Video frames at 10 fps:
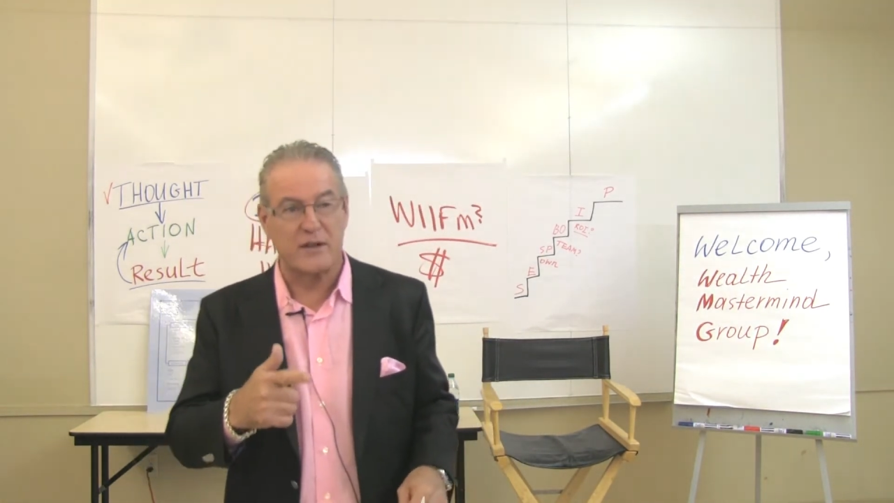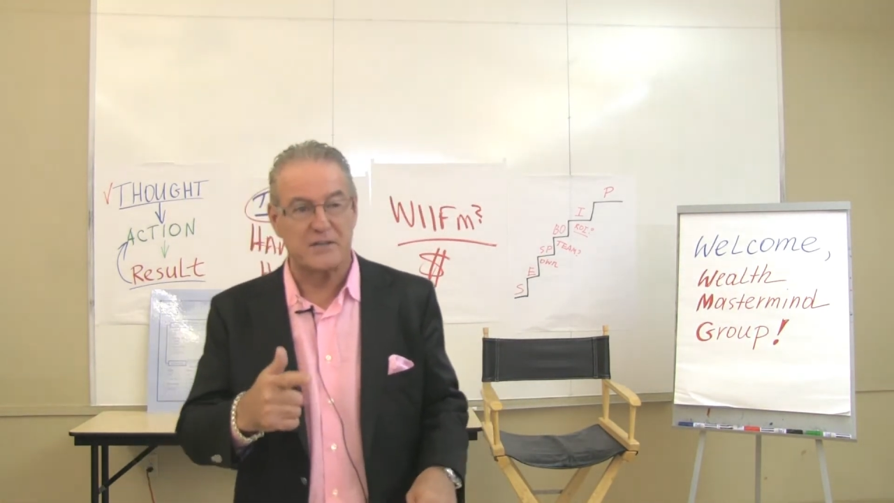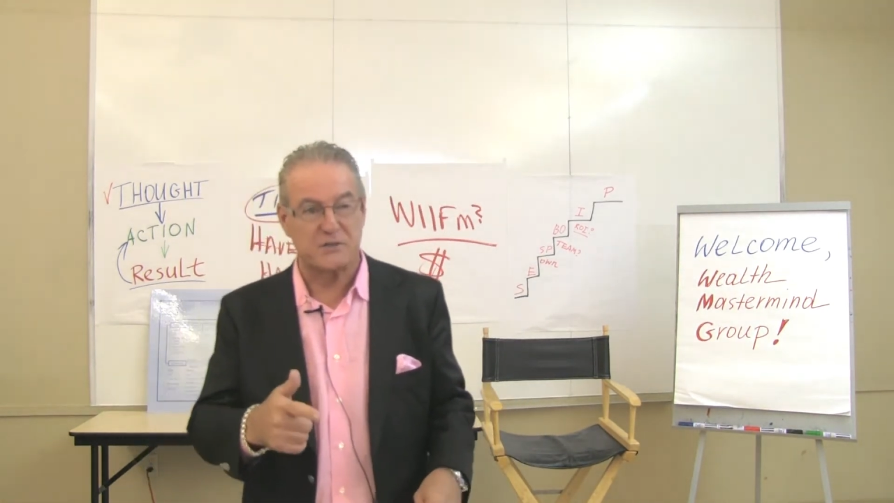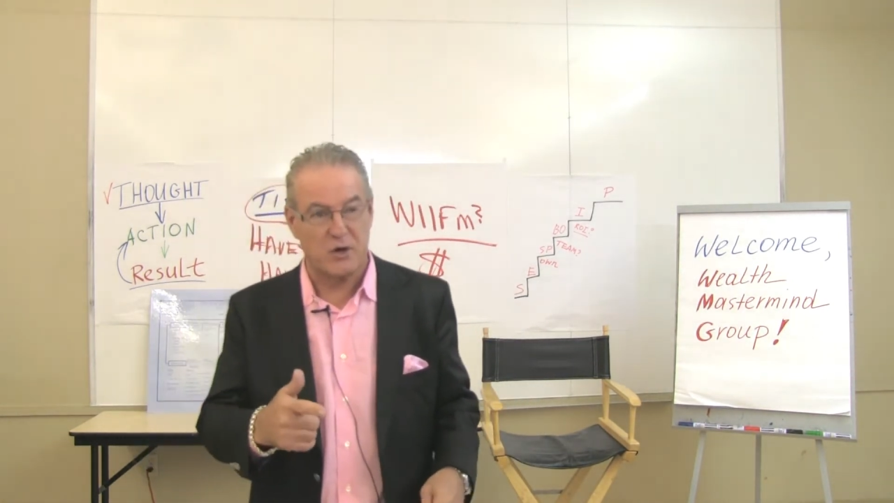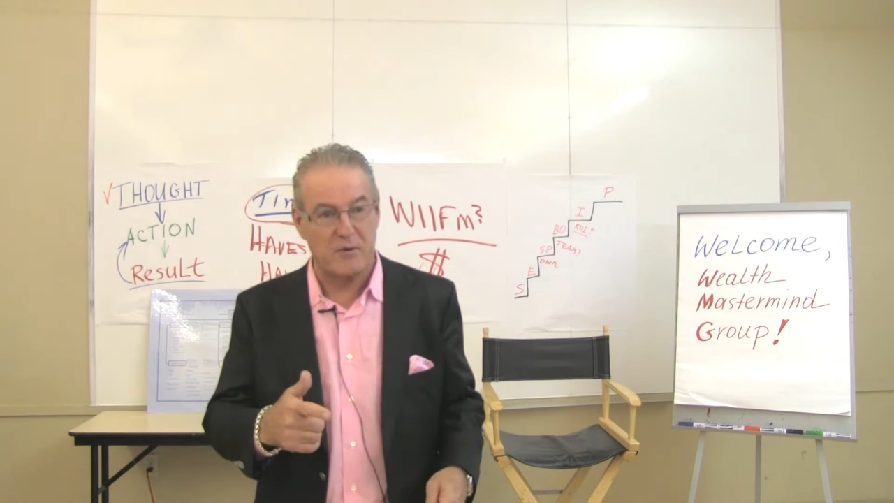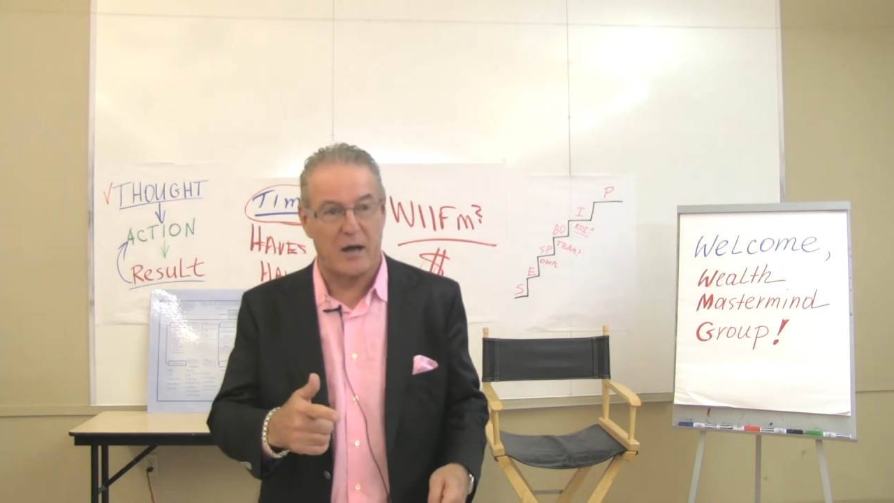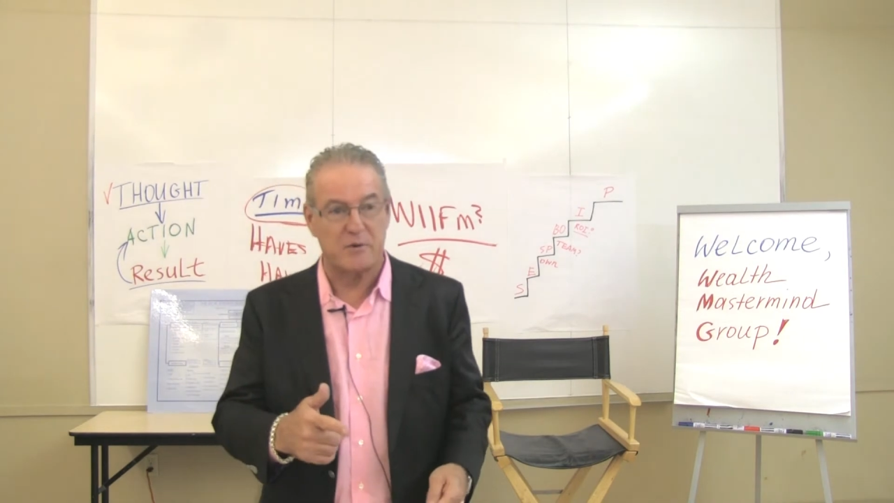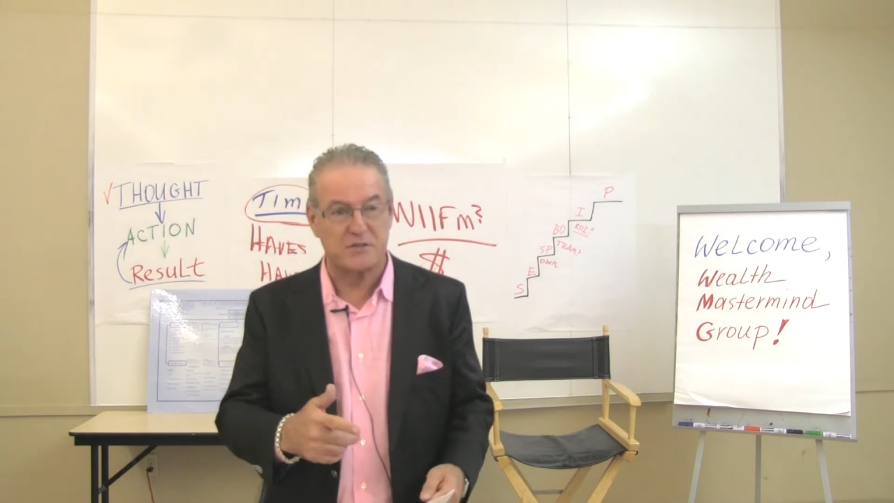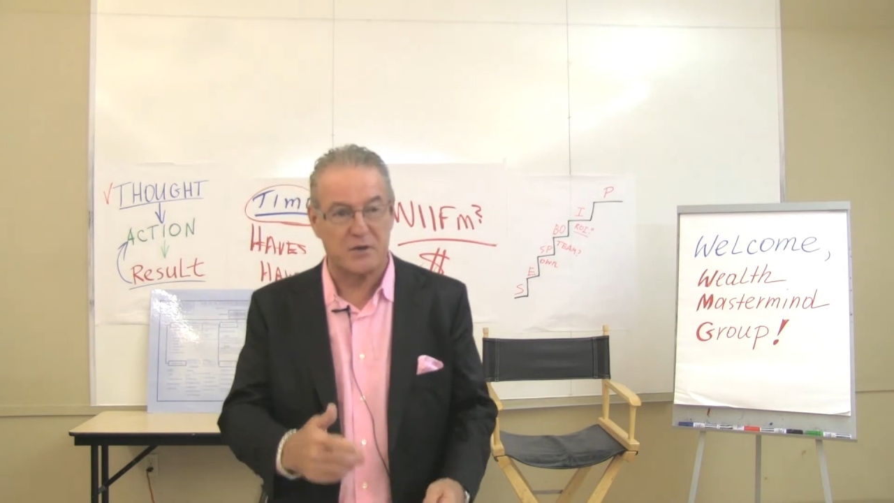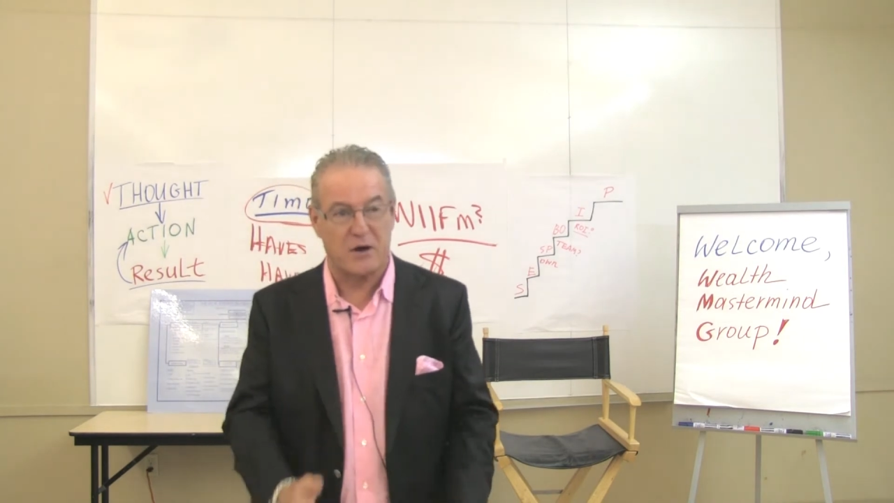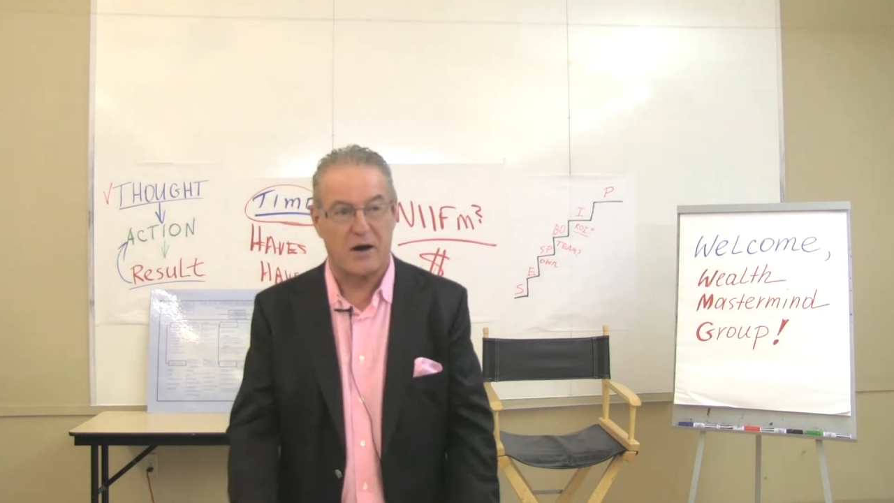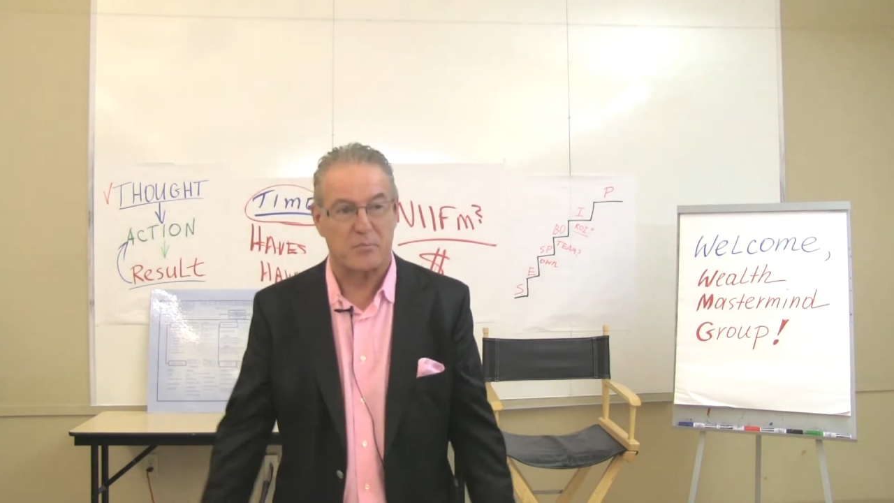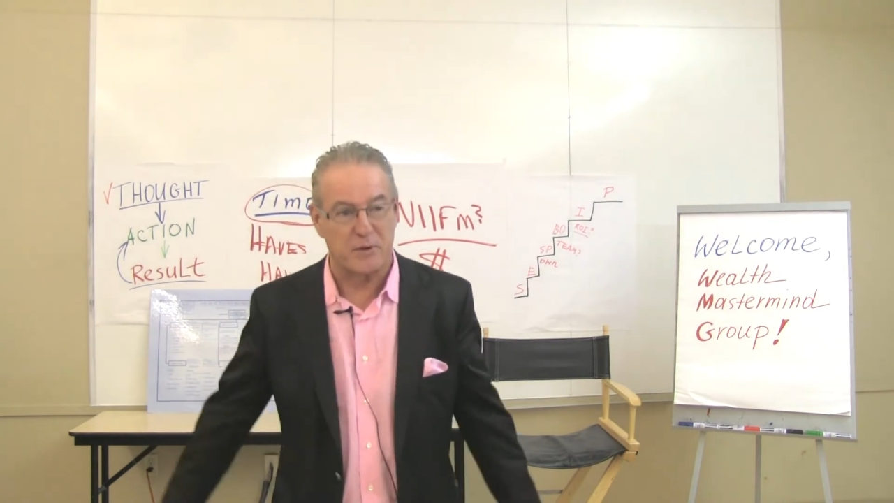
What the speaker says: let's show them how we start.